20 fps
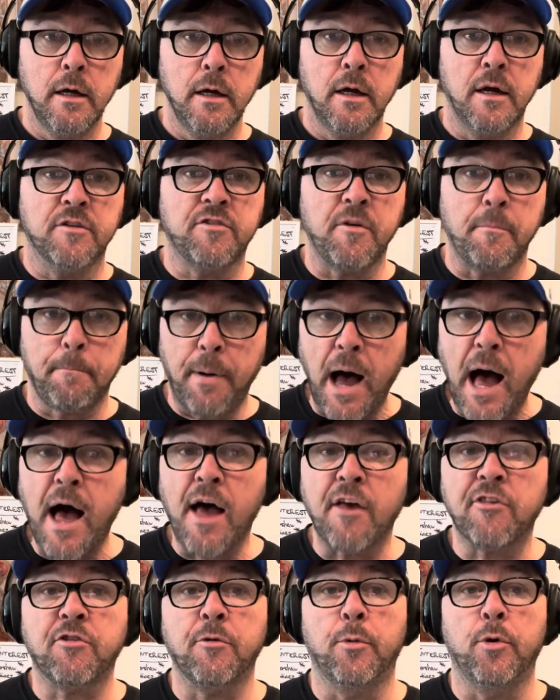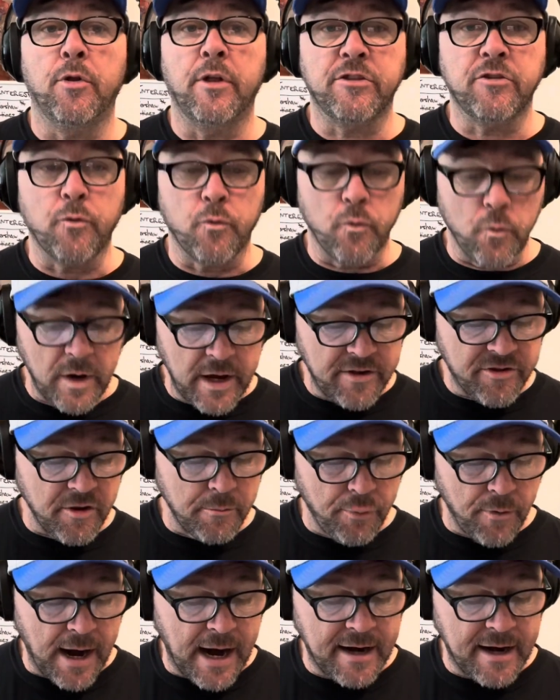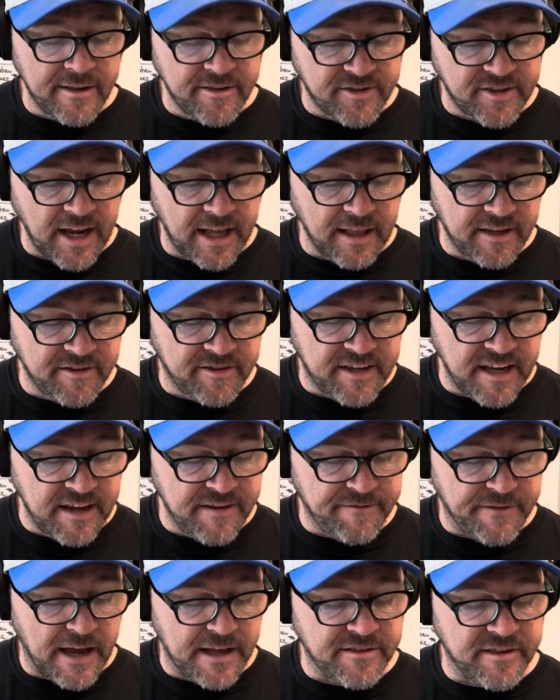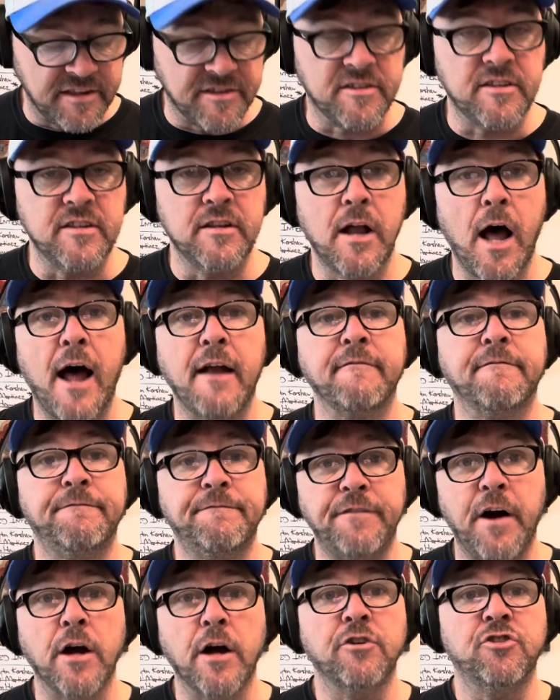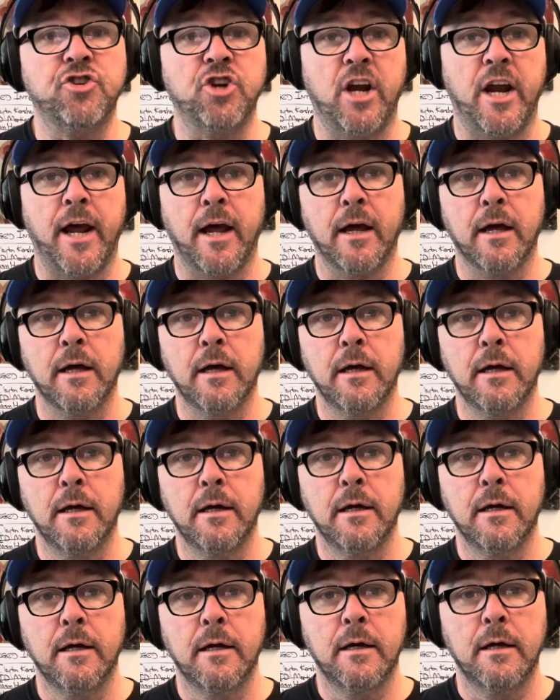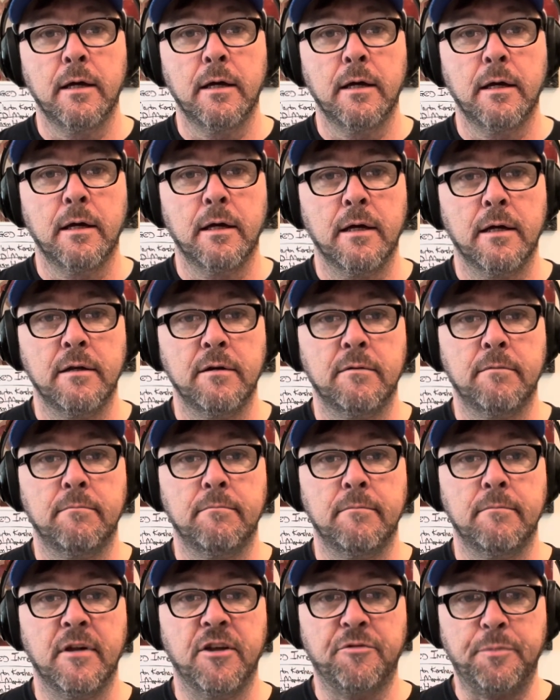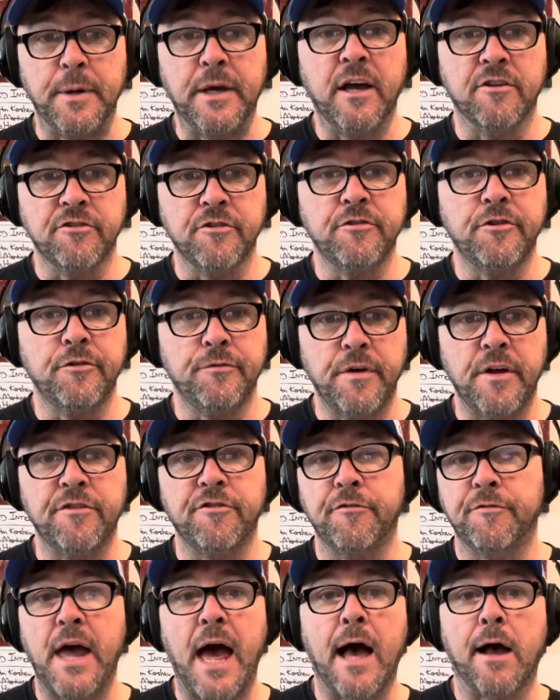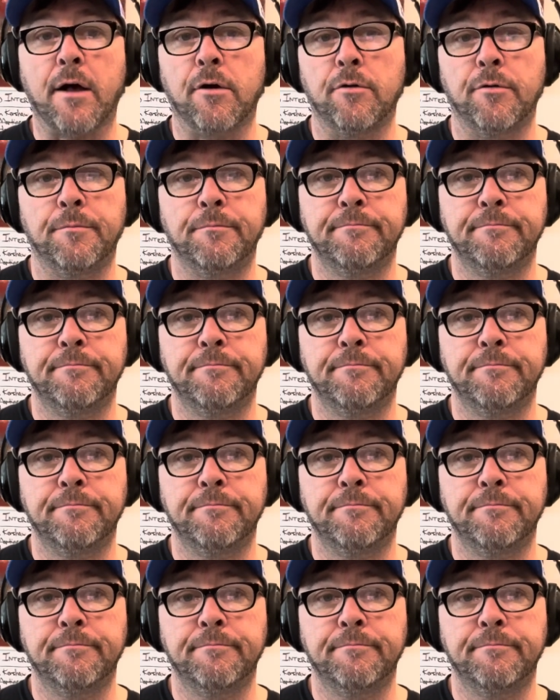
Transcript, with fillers: Is it possible that the reason Brandon Staley's defense is not functioning is because of defensive tackle?